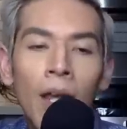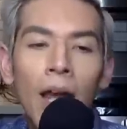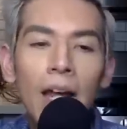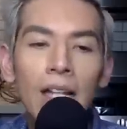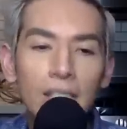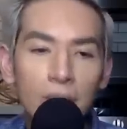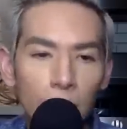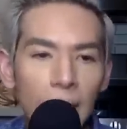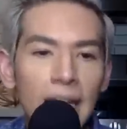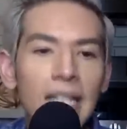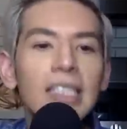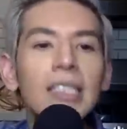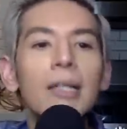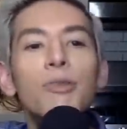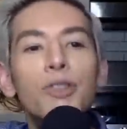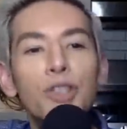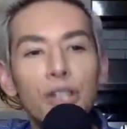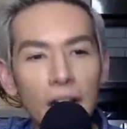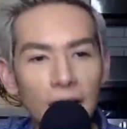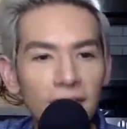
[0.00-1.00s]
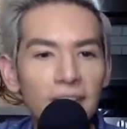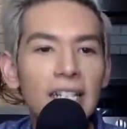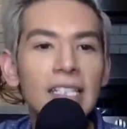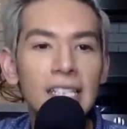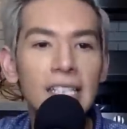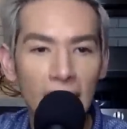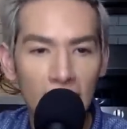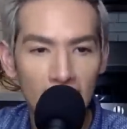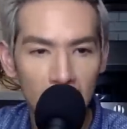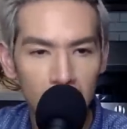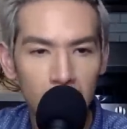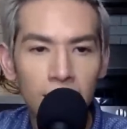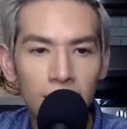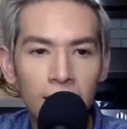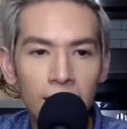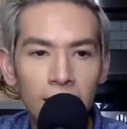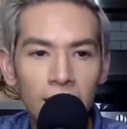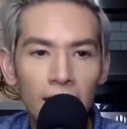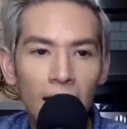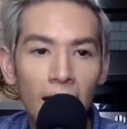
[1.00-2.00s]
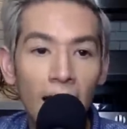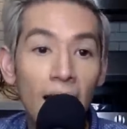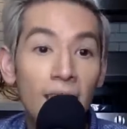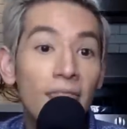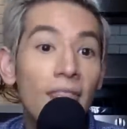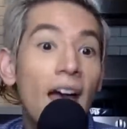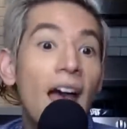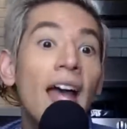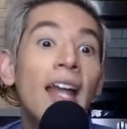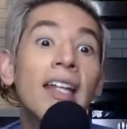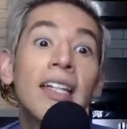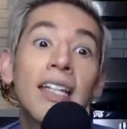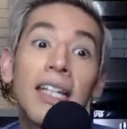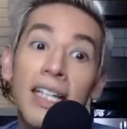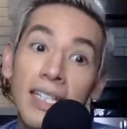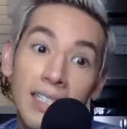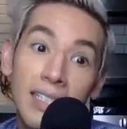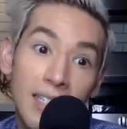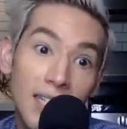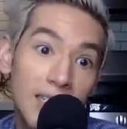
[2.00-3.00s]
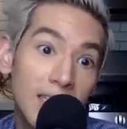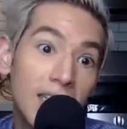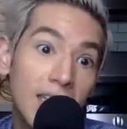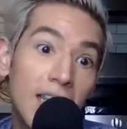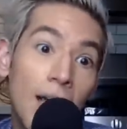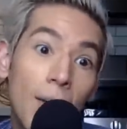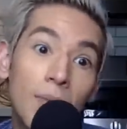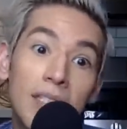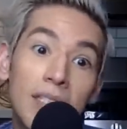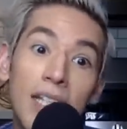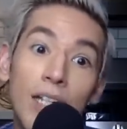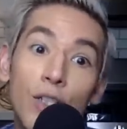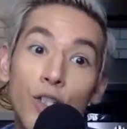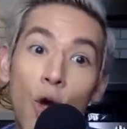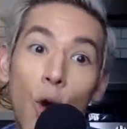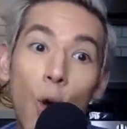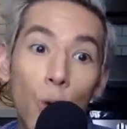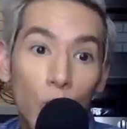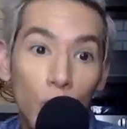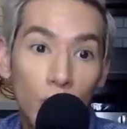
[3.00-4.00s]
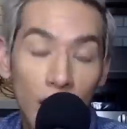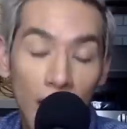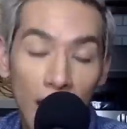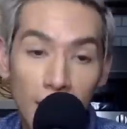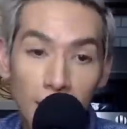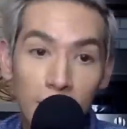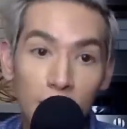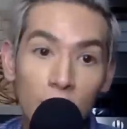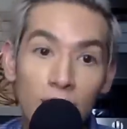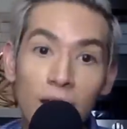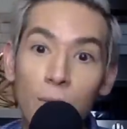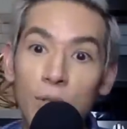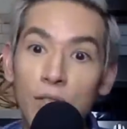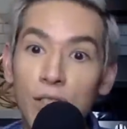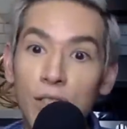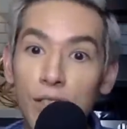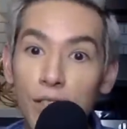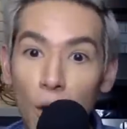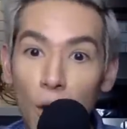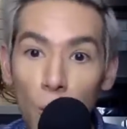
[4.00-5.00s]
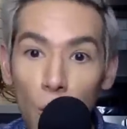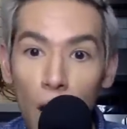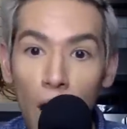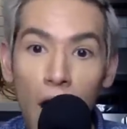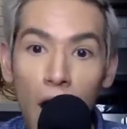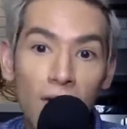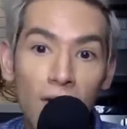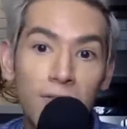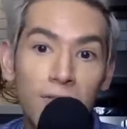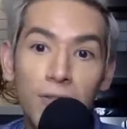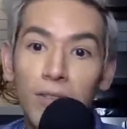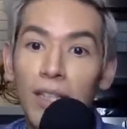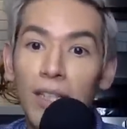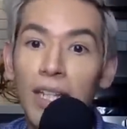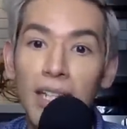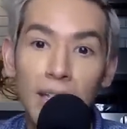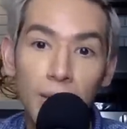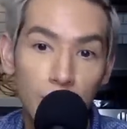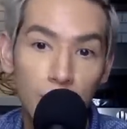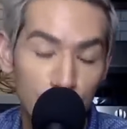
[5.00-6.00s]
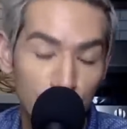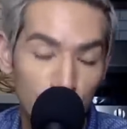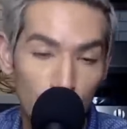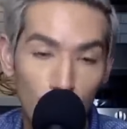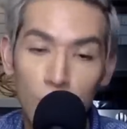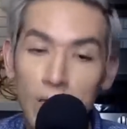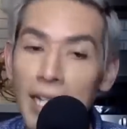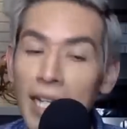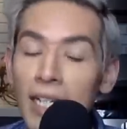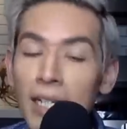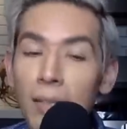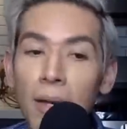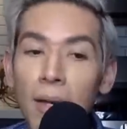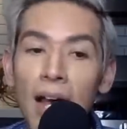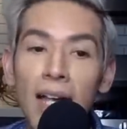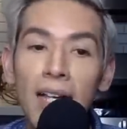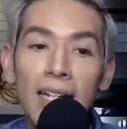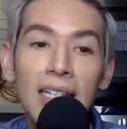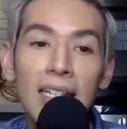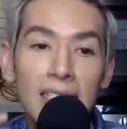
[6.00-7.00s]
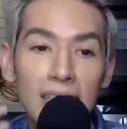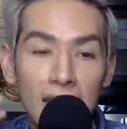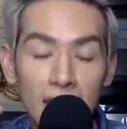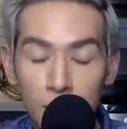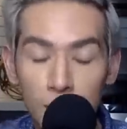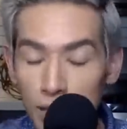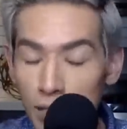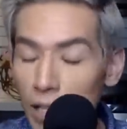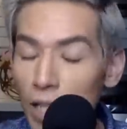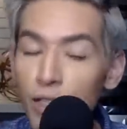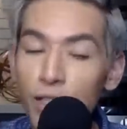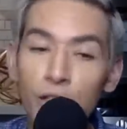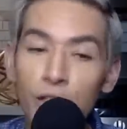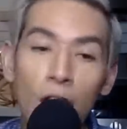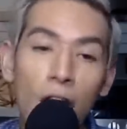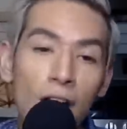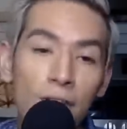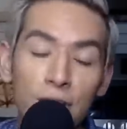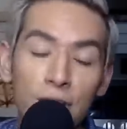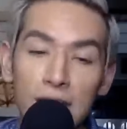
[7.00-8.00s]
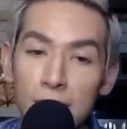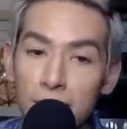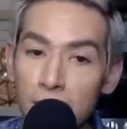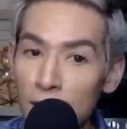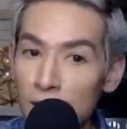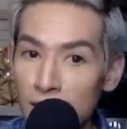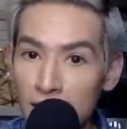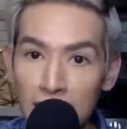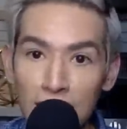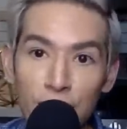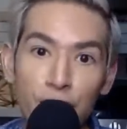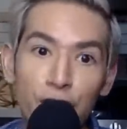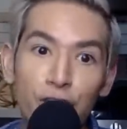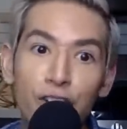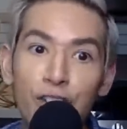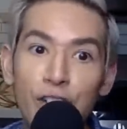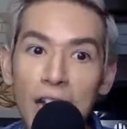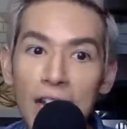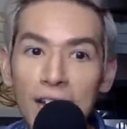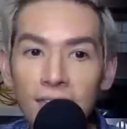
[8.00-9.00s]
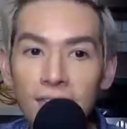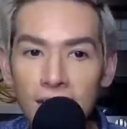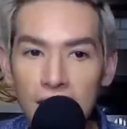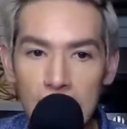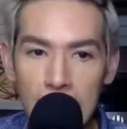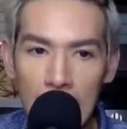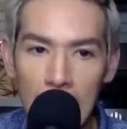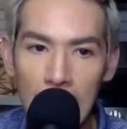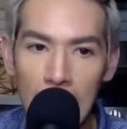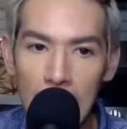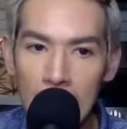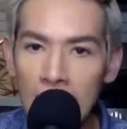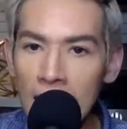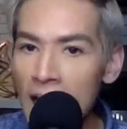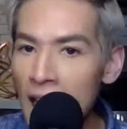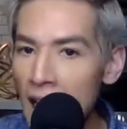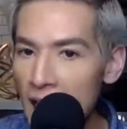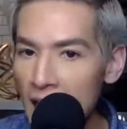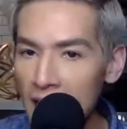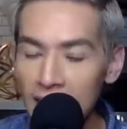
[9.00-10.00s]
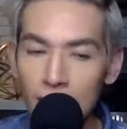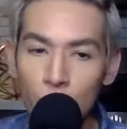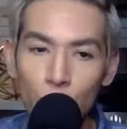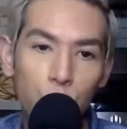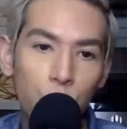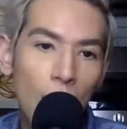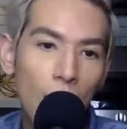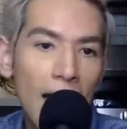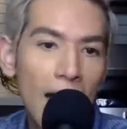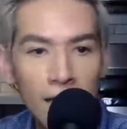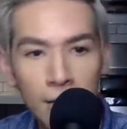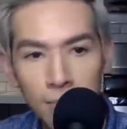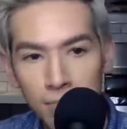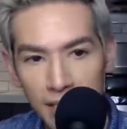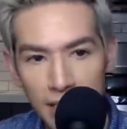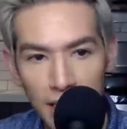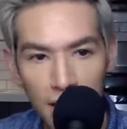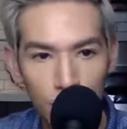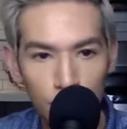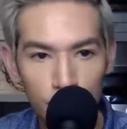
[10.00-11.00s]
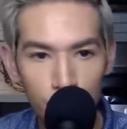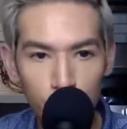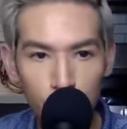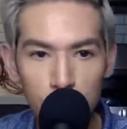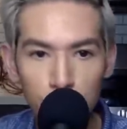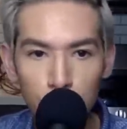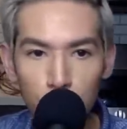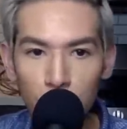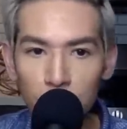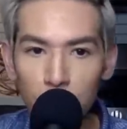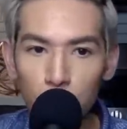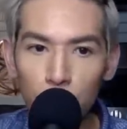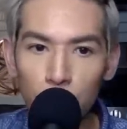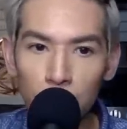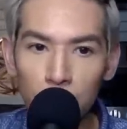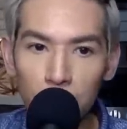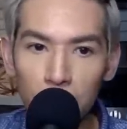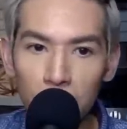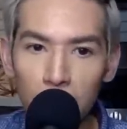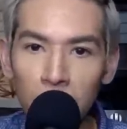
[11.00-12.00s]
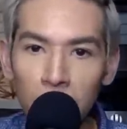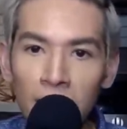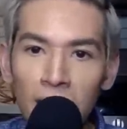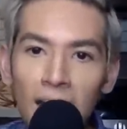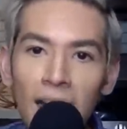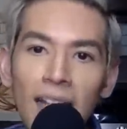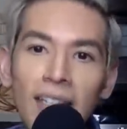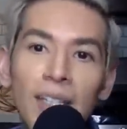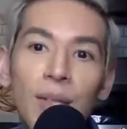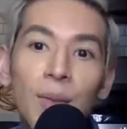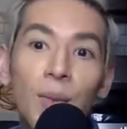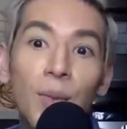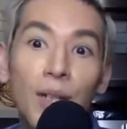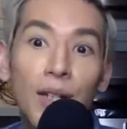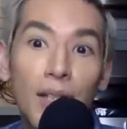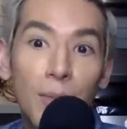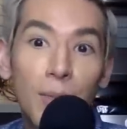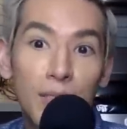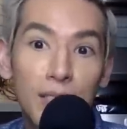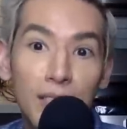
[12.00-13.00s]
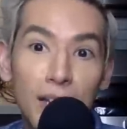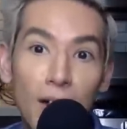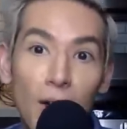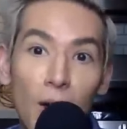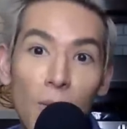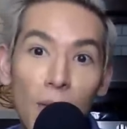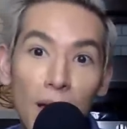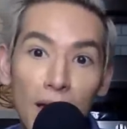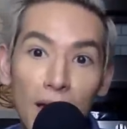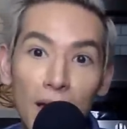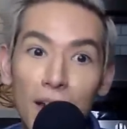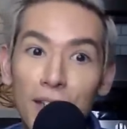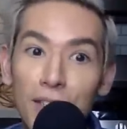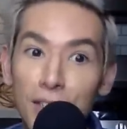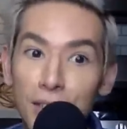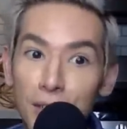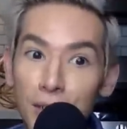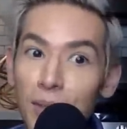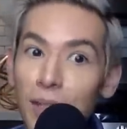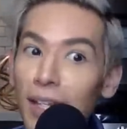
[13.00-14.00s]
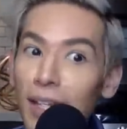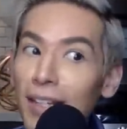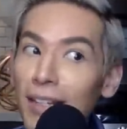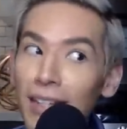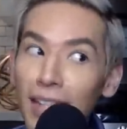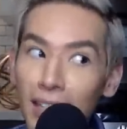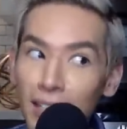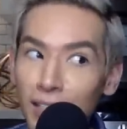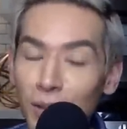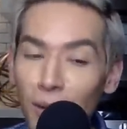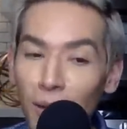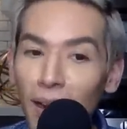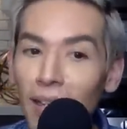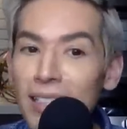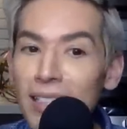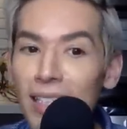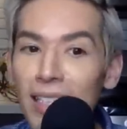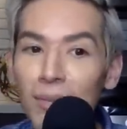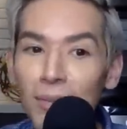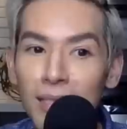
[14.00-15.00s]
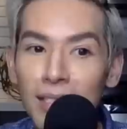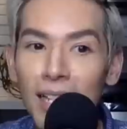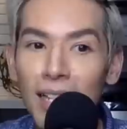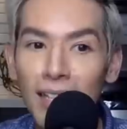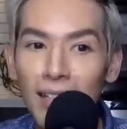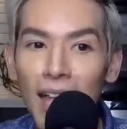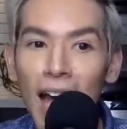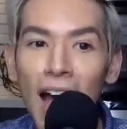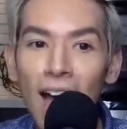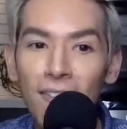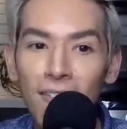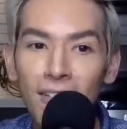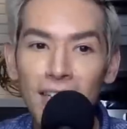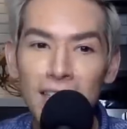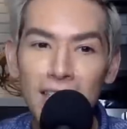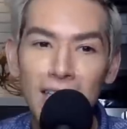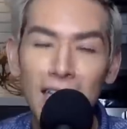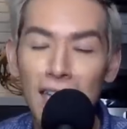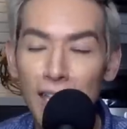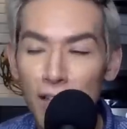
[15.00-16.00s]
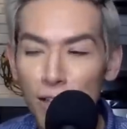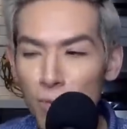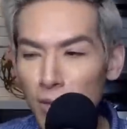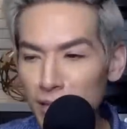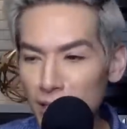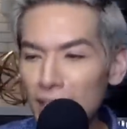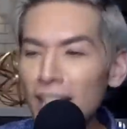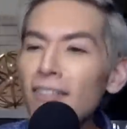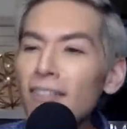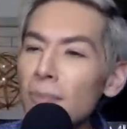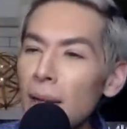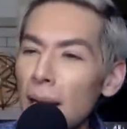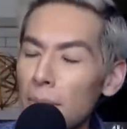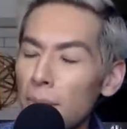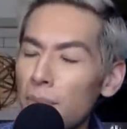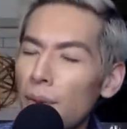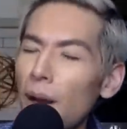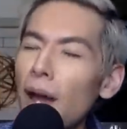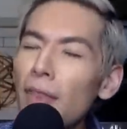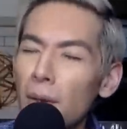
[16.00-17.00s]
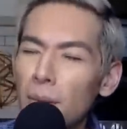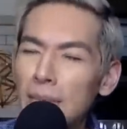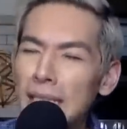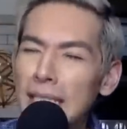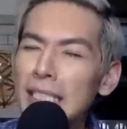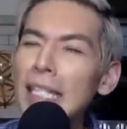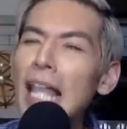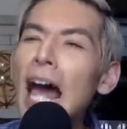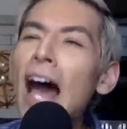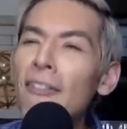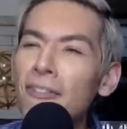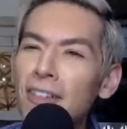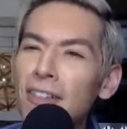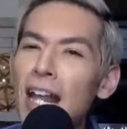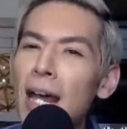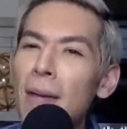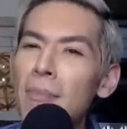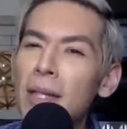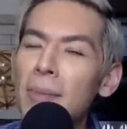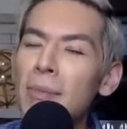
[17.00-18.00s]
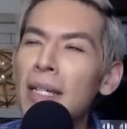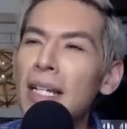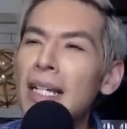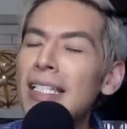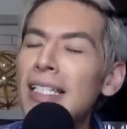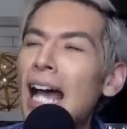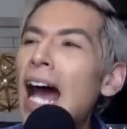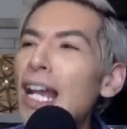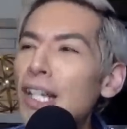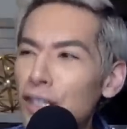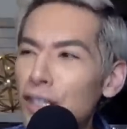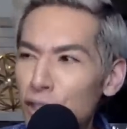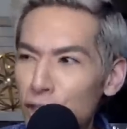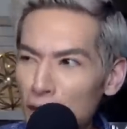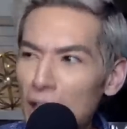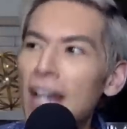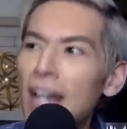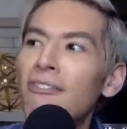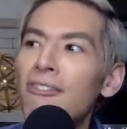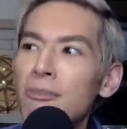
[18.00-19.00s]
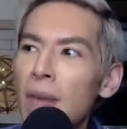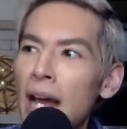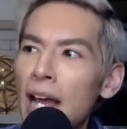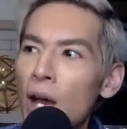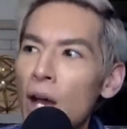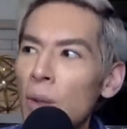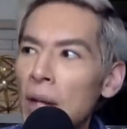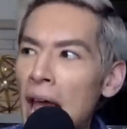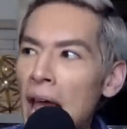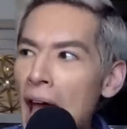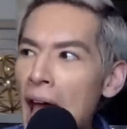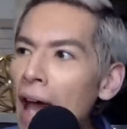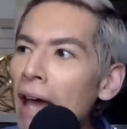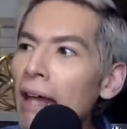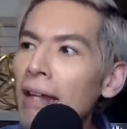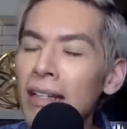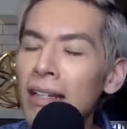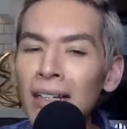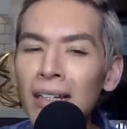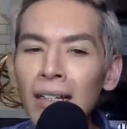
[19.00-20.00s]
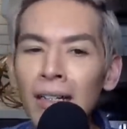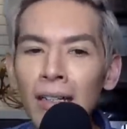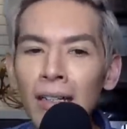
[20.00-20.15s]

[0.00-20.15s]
And so he ends up shaving his head. And then he says that that was like a total nightmare, and he was so awful. Like, he was so taken aback, and he said it was such an awful experience that he shaved his head, and he ran upstairs to his brother William, and that William was like, oh my God, dude, like, that's crazy, and was like laughing. He's like, can you believe my brother was laughing at me because I shaved my own head?